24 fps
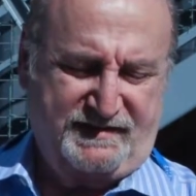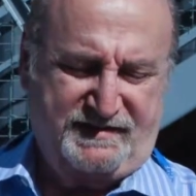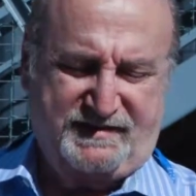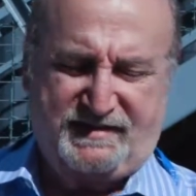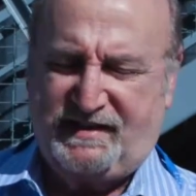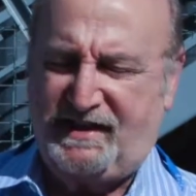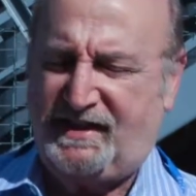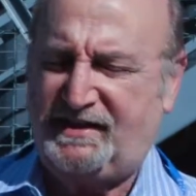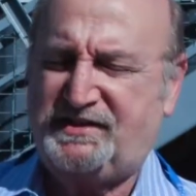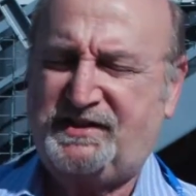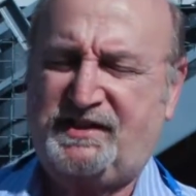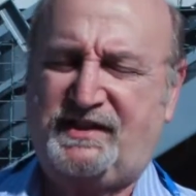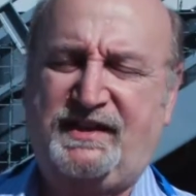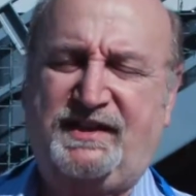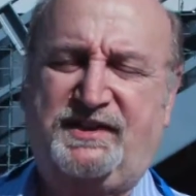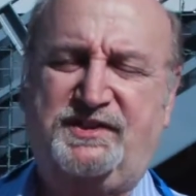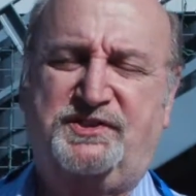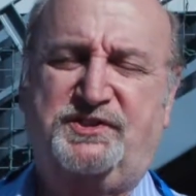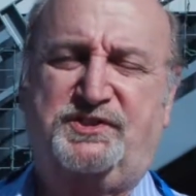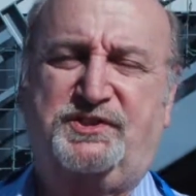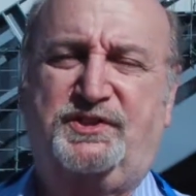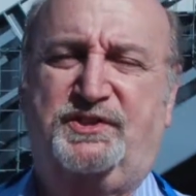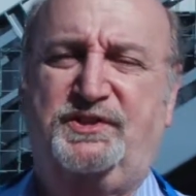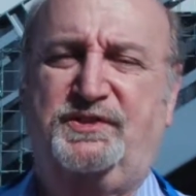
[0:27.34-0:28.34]
disc
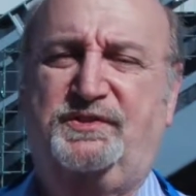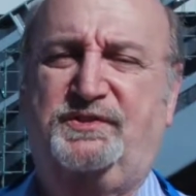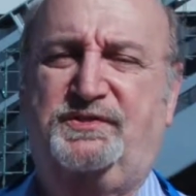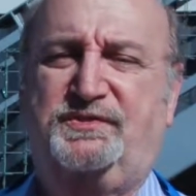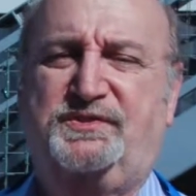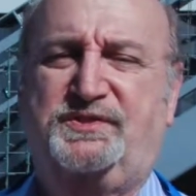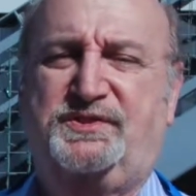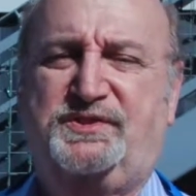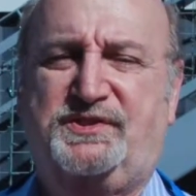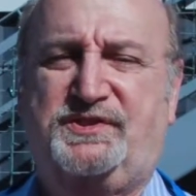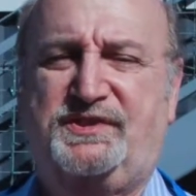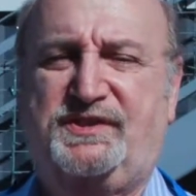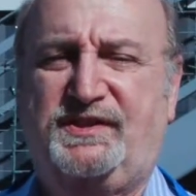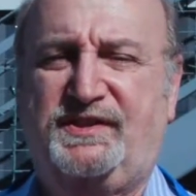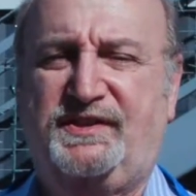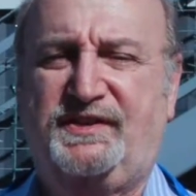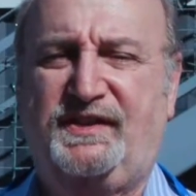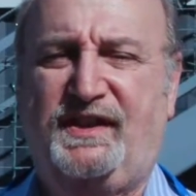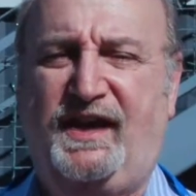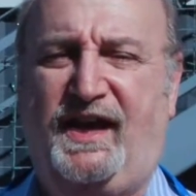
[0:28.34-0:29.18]
issues,